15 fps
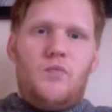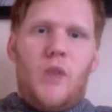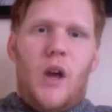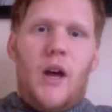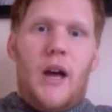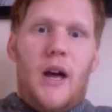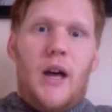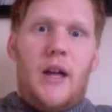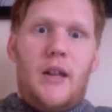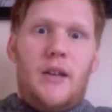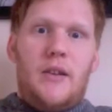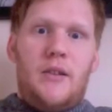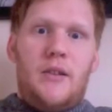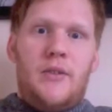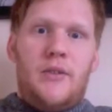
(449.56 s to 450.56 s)

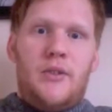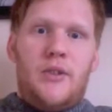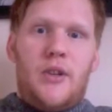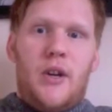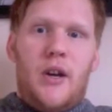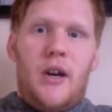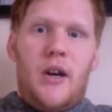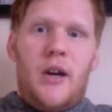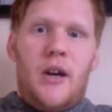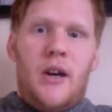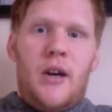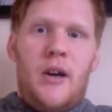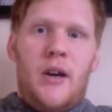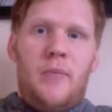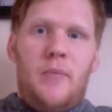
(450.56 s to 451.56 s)
And
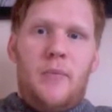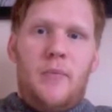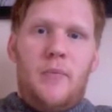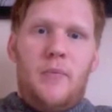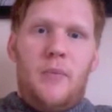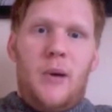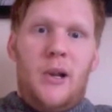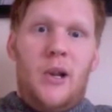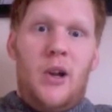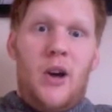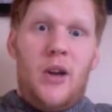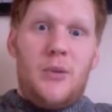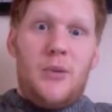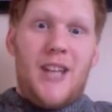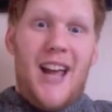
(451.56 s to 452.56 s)
my
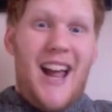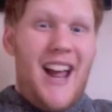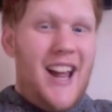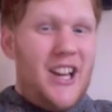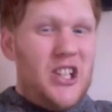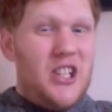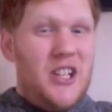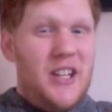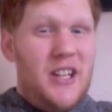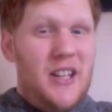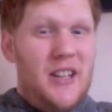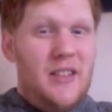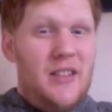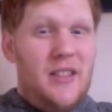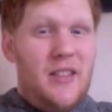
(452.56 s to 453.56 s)
lie was
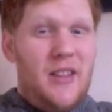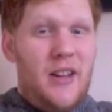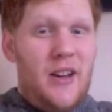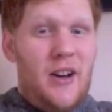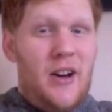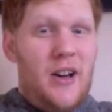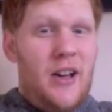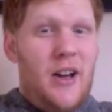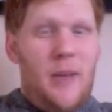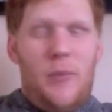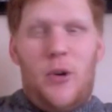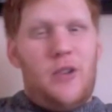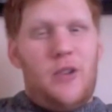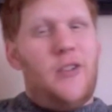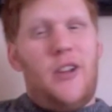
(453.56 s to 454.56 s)
actually that I'm
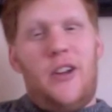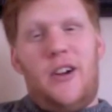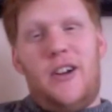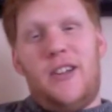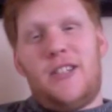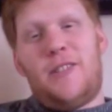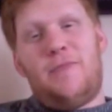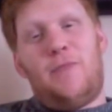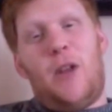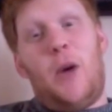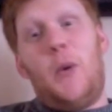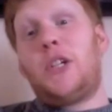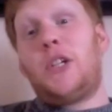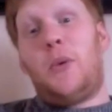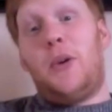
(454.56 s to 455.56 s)
not graffiti-artist. I
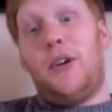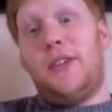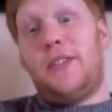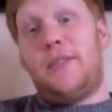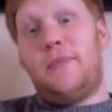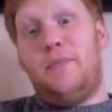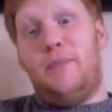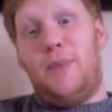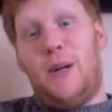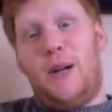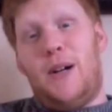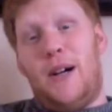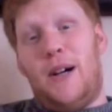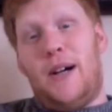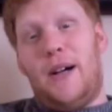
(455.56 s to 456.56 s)
wish I was,
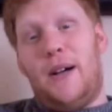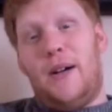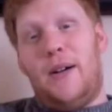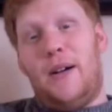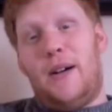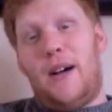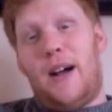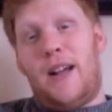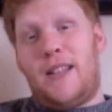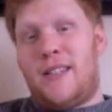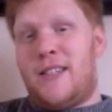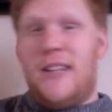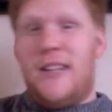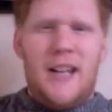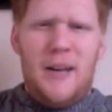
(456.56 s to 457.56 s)
but as
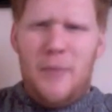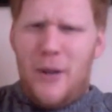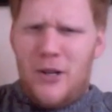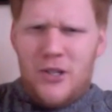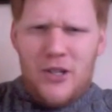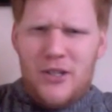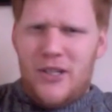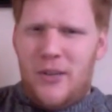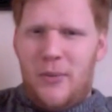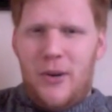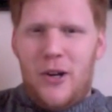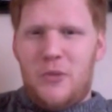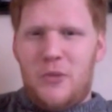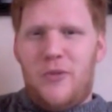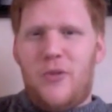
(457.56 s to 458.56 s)
sneakily mentioned somewhere
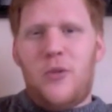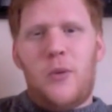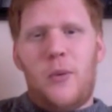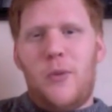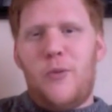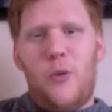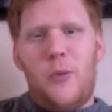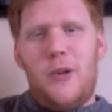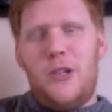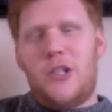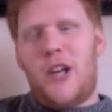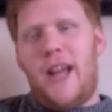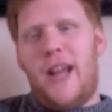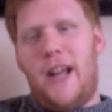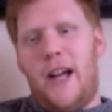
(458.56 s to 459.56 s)
else before when we've all been
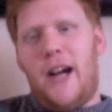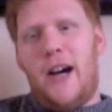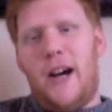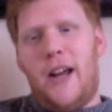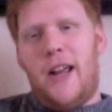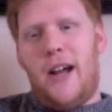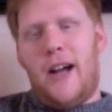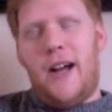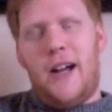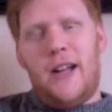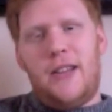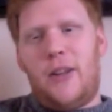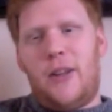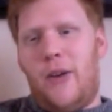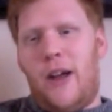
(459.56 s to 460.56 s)
chatting, I
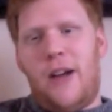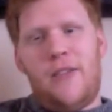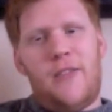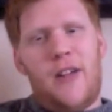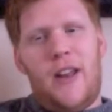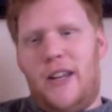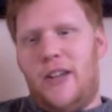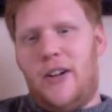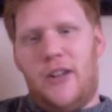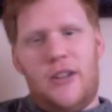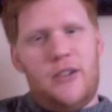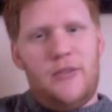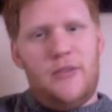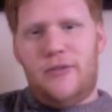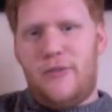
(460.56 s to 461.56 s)
don't have any
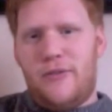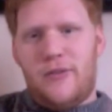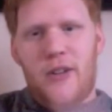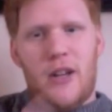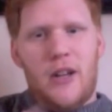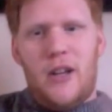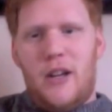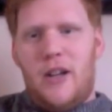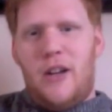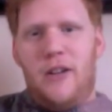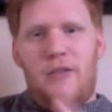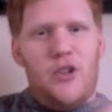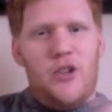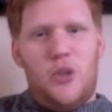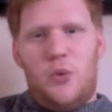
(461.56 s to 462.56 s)
kind of
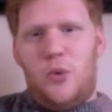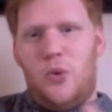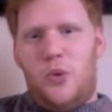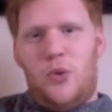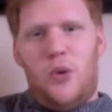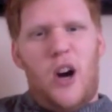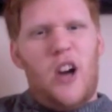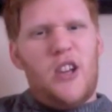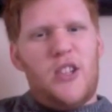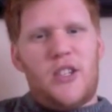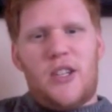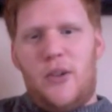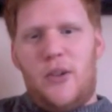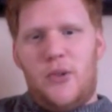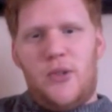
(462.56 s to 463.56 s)
visual art
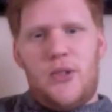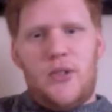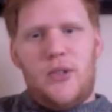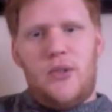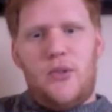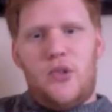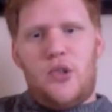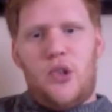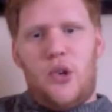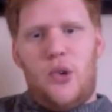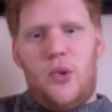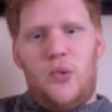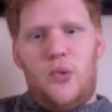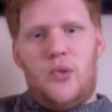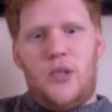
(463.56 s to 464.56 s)
skills,
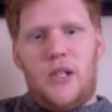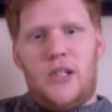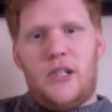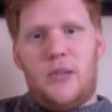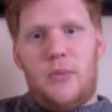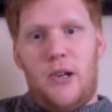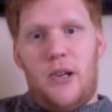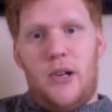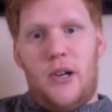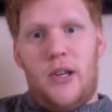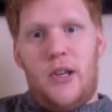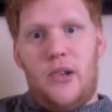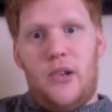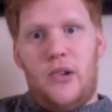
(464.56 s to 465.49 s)
so that's my lie.